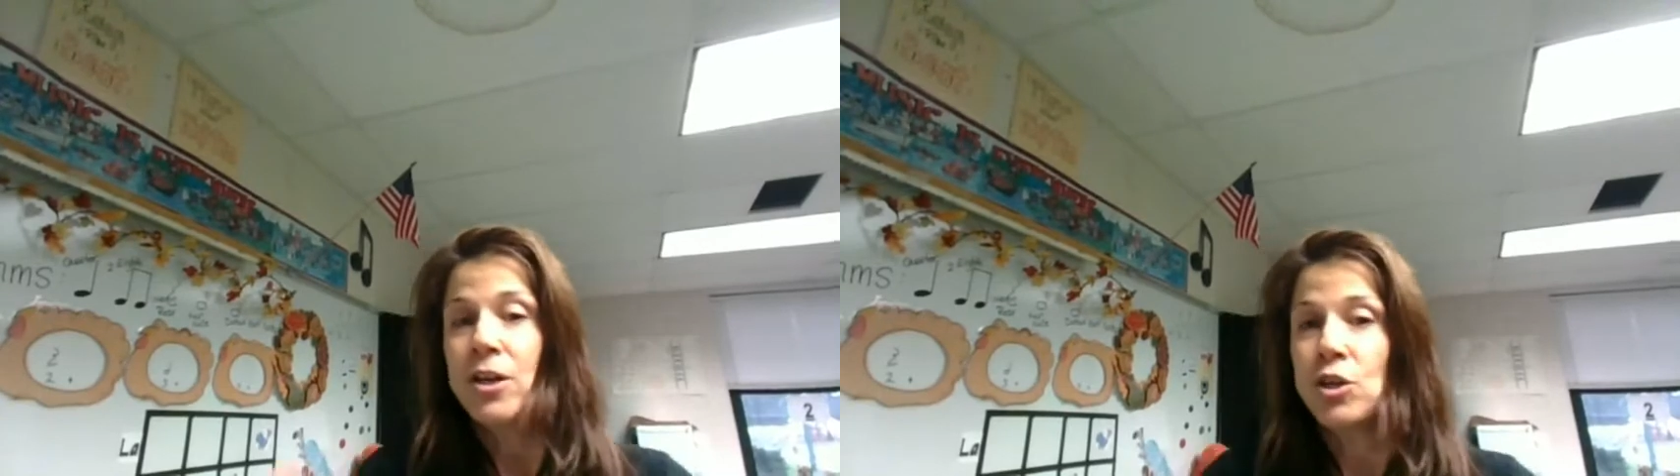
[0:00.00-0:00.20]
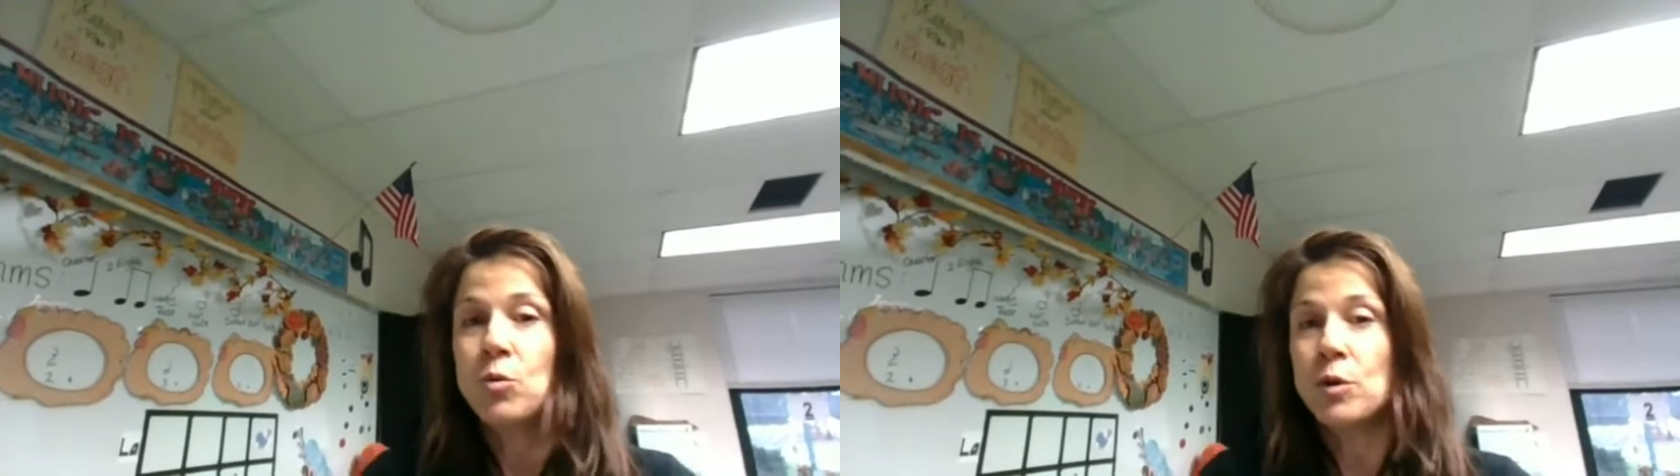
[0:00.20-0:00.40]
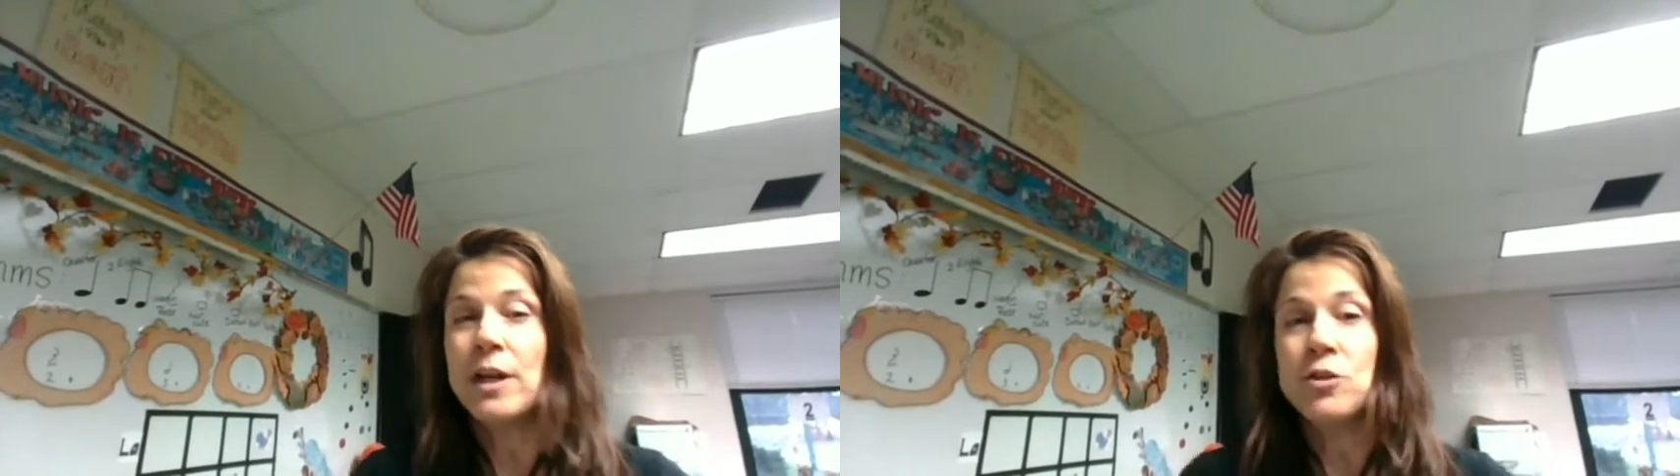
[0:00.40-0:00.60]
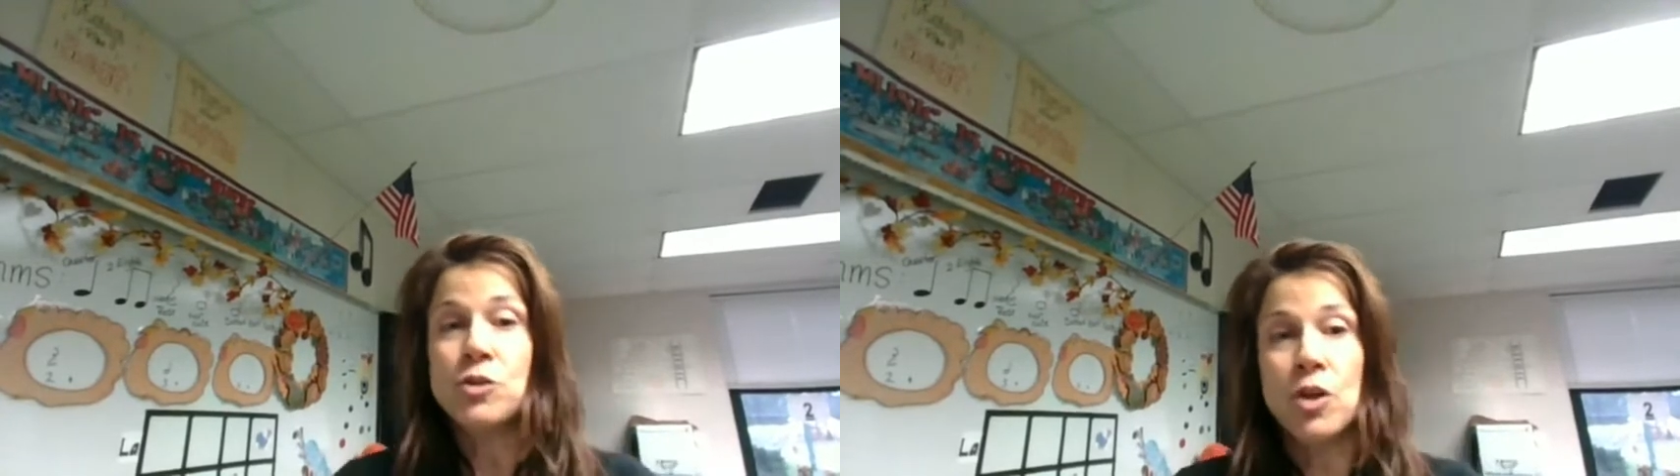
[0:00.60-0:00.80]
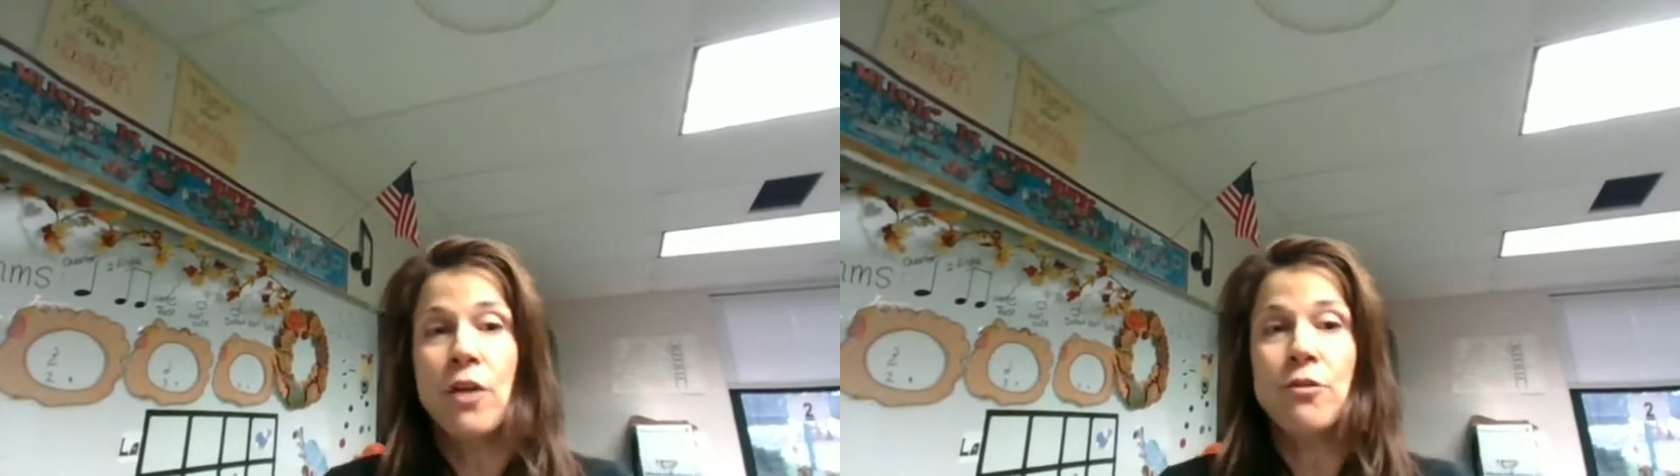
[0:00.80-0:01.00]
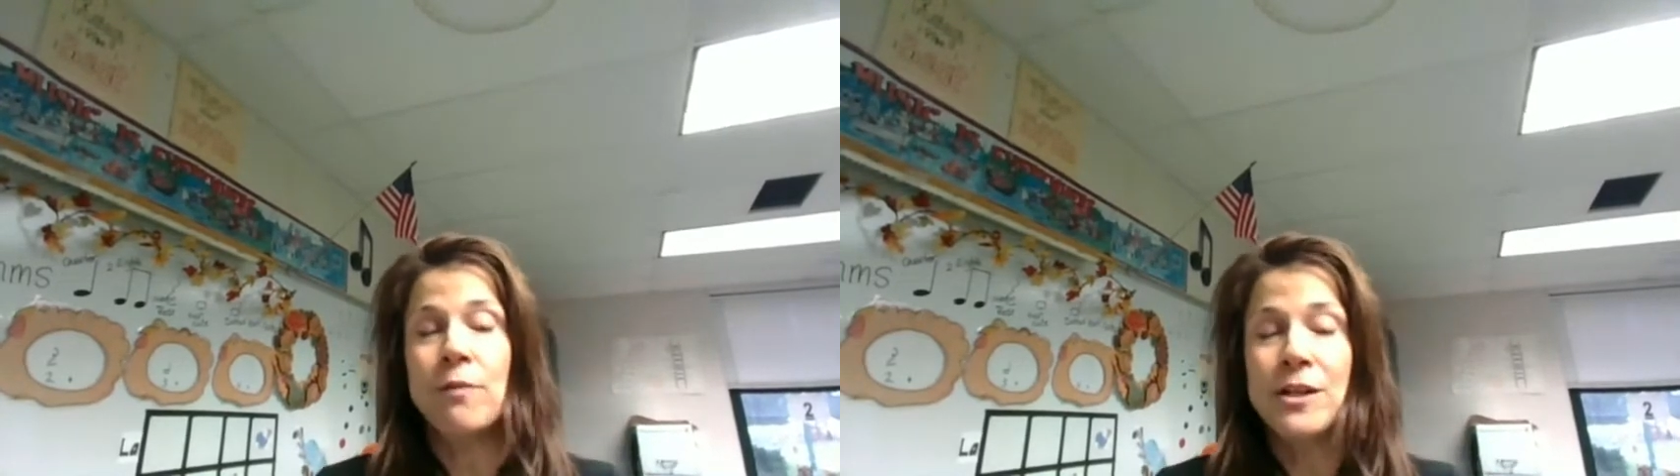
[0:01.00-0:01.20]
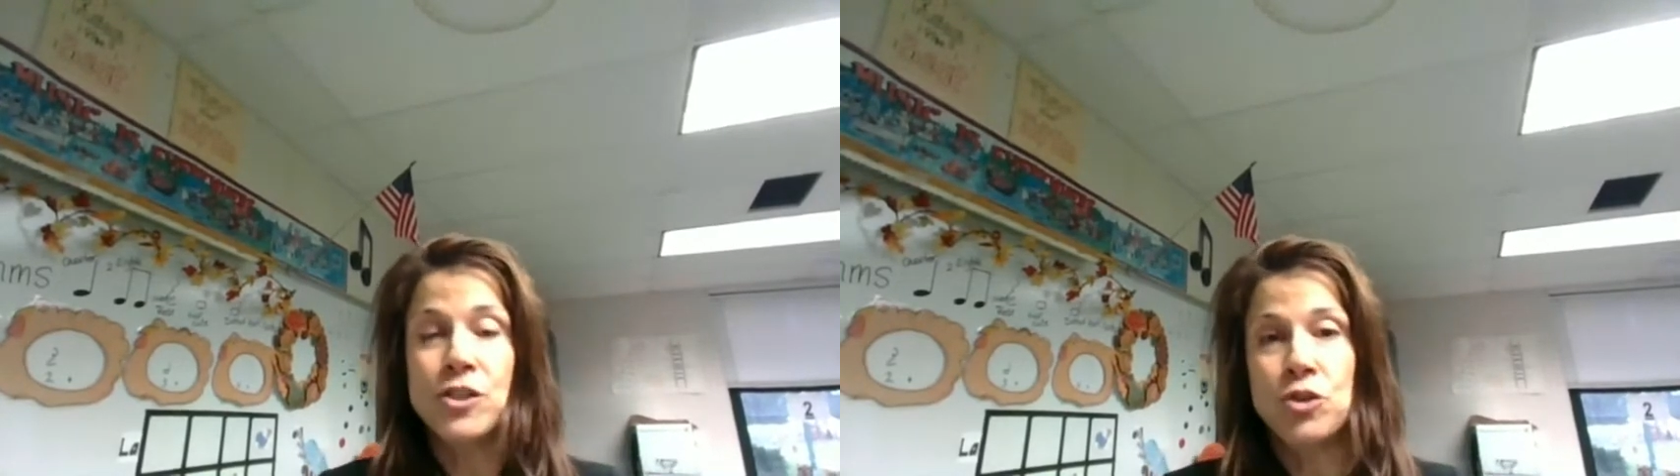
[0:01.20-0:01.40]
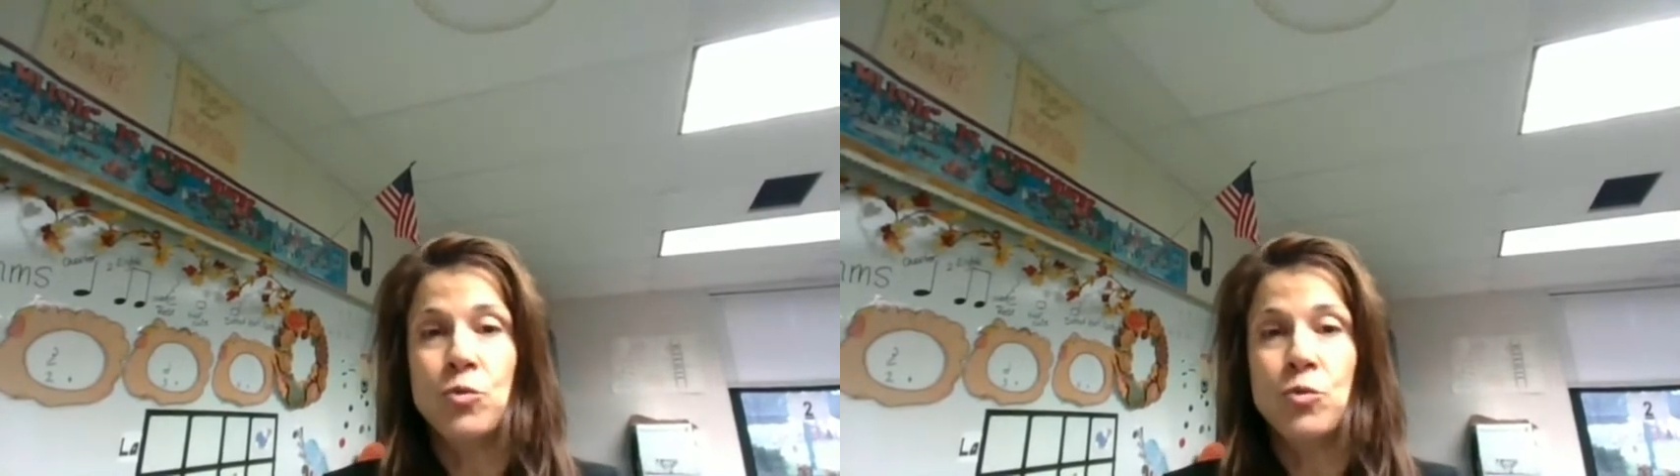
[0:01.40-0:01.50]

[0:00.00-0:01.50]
and you saw the rest,